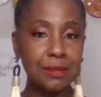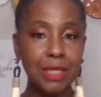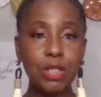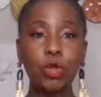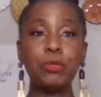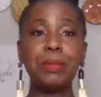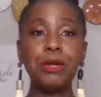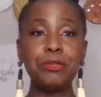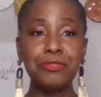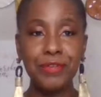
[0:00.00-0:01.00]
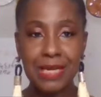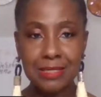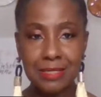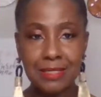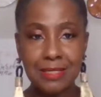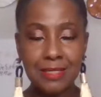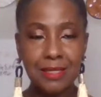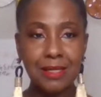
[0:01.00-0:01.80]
it could be offense.